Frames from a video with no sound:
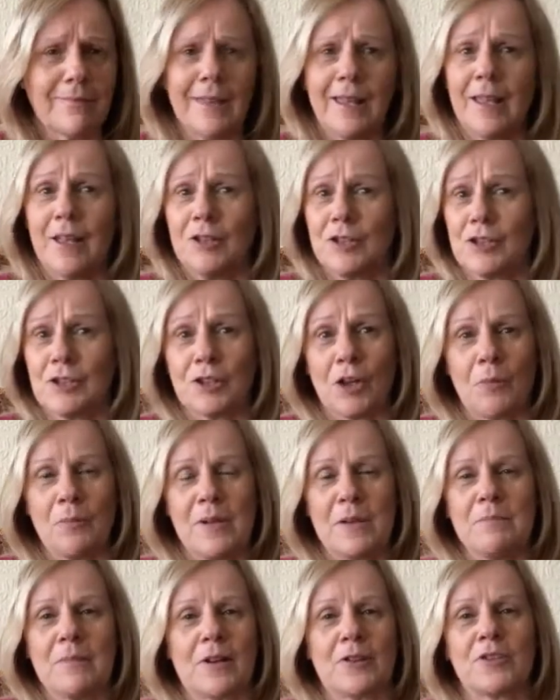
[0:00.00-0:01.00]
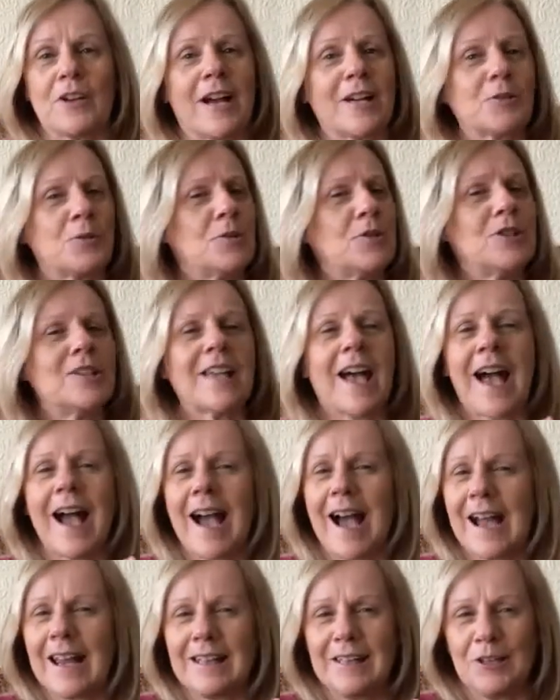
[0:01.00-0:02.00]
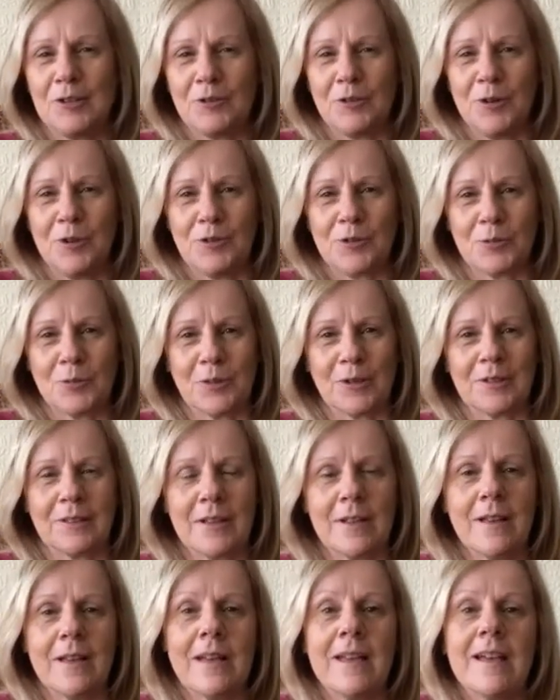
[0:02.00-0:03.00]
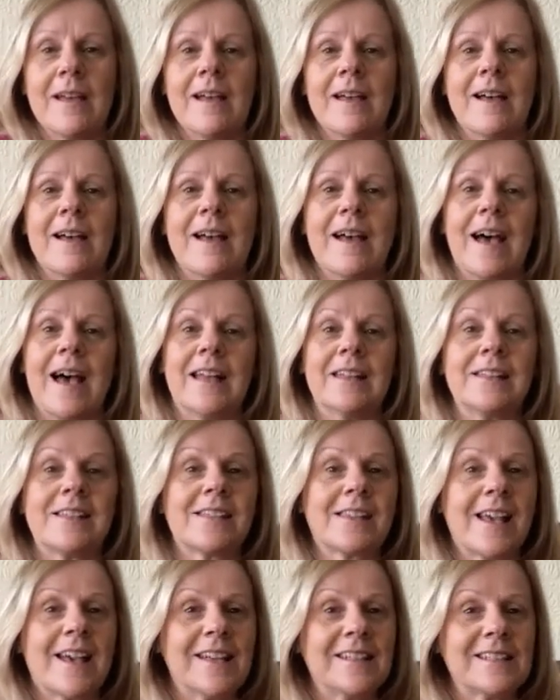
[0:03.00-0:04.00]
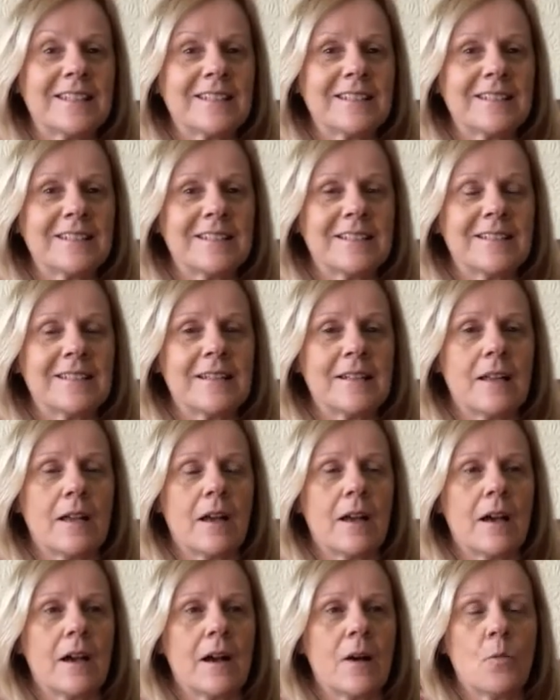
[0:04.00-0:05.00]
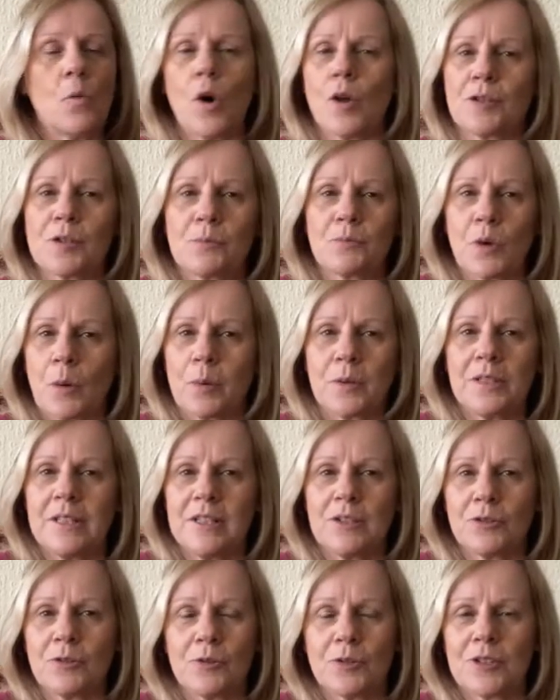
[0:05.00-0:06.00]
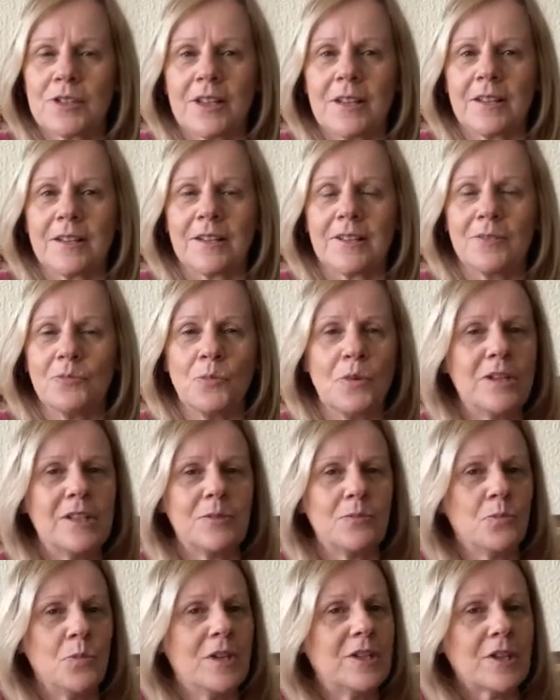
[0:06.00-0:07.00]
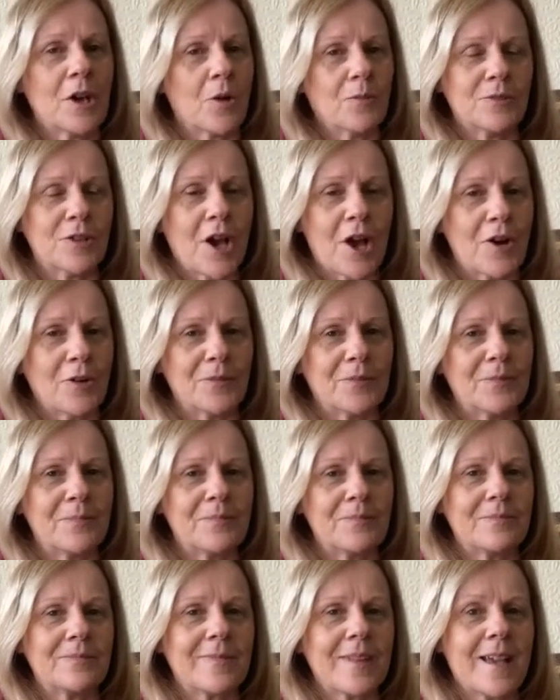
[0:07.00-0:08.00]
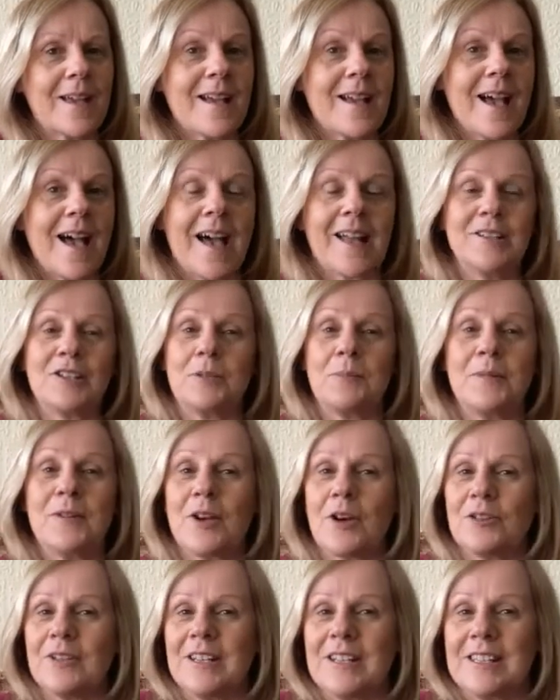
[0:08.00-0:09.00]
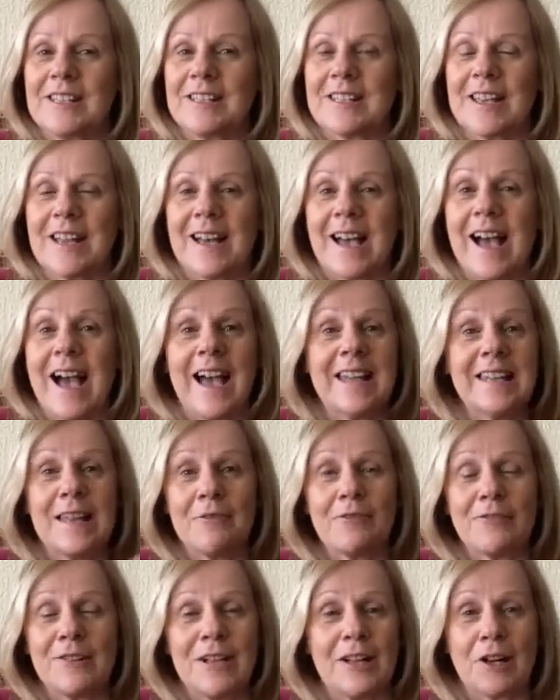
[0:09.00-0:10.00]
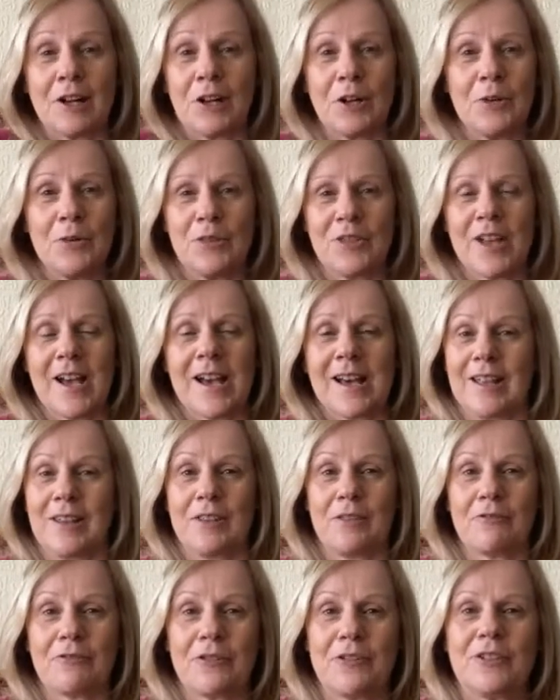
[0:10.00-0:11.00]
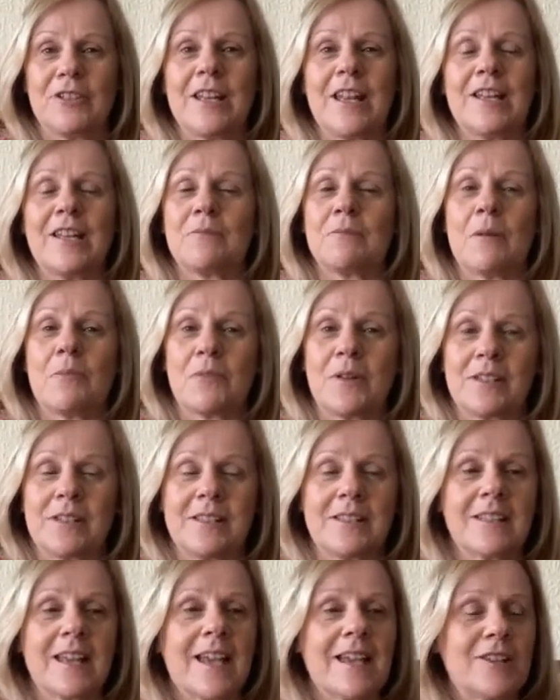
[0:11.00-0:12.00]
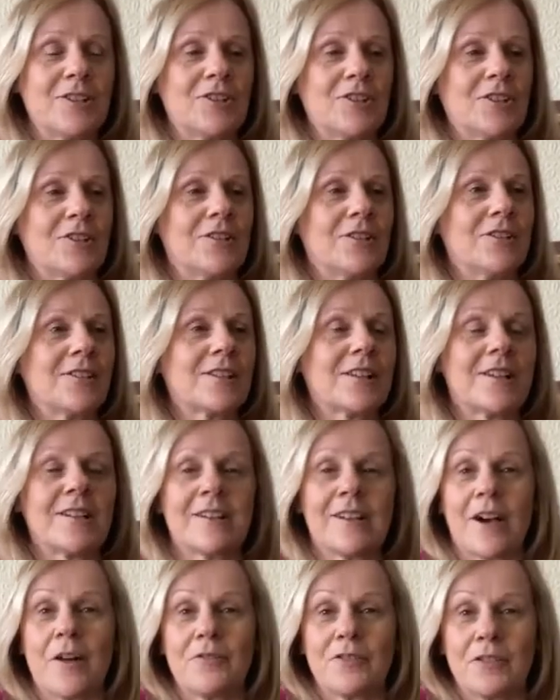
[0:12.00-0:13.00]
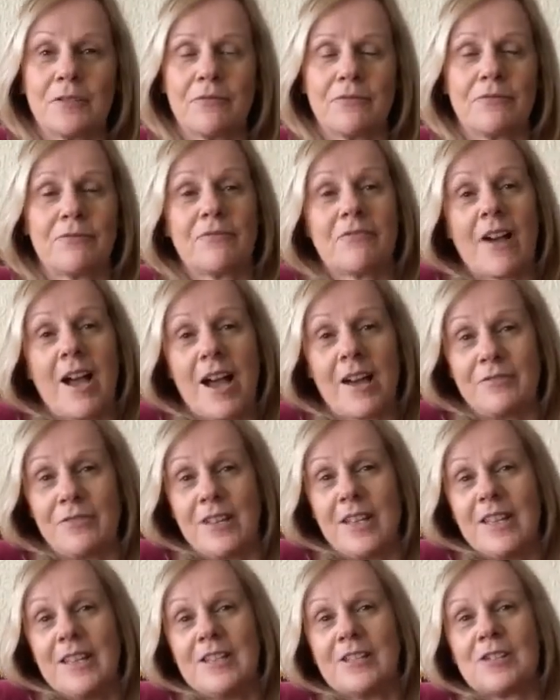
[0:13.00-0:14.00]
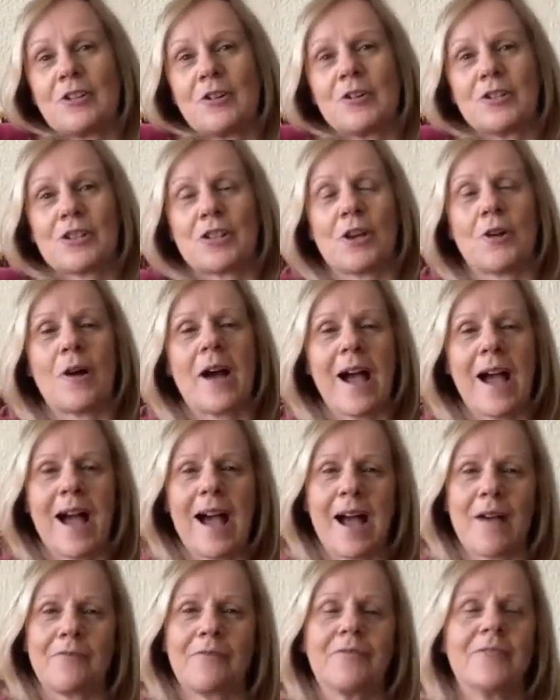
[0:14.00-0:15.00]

and stopped me in my tracks, which is highly unusual, and said, "What's property sourcing? We don't know." And to be honest, I never include that at the front end of my presentations. After 5 years or so, I